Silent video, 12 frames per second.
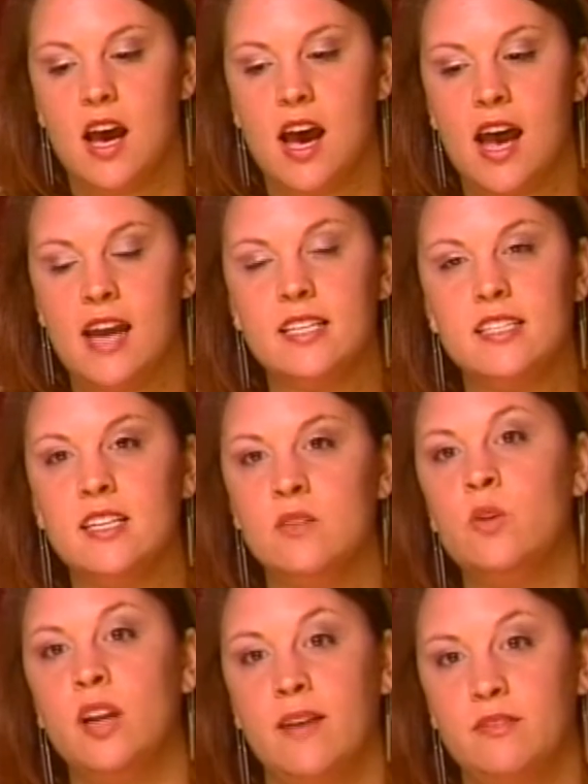I didn't
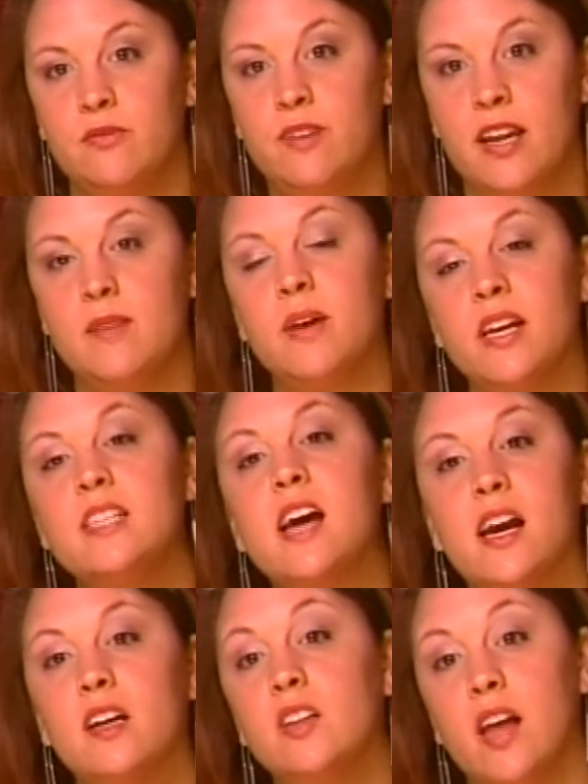want to have to fight it my
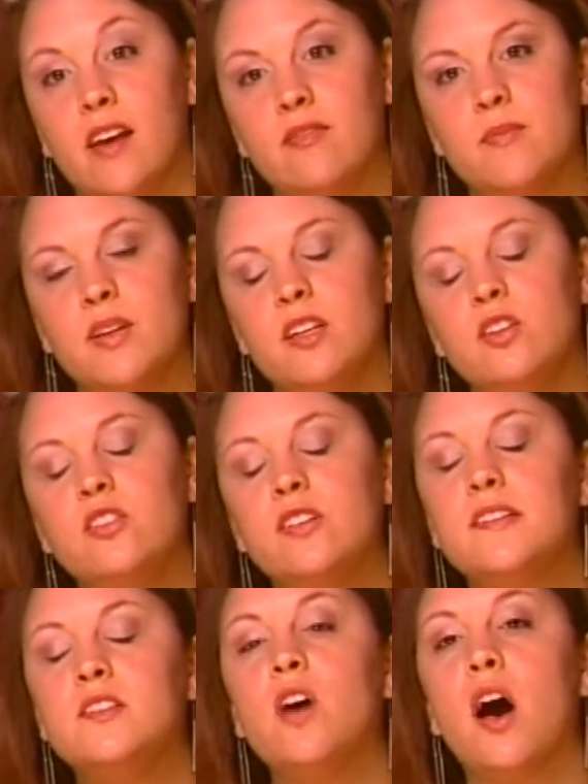entire life. I mean, it's
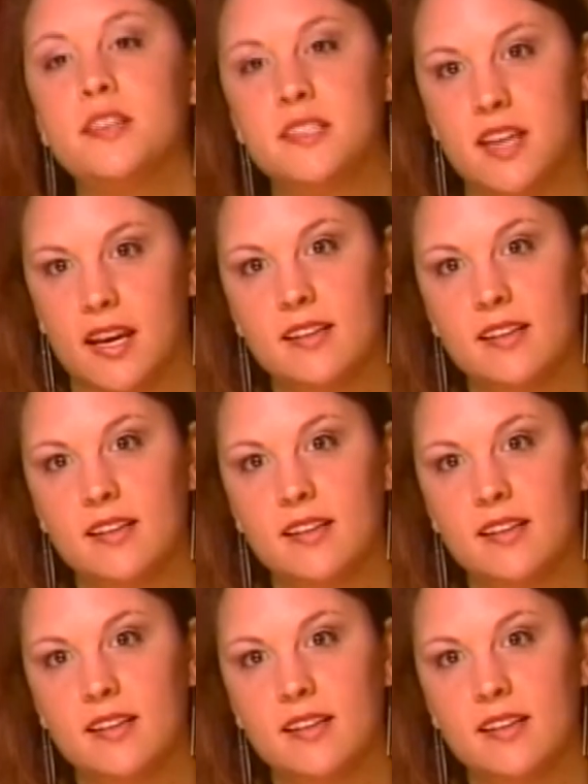exhausting.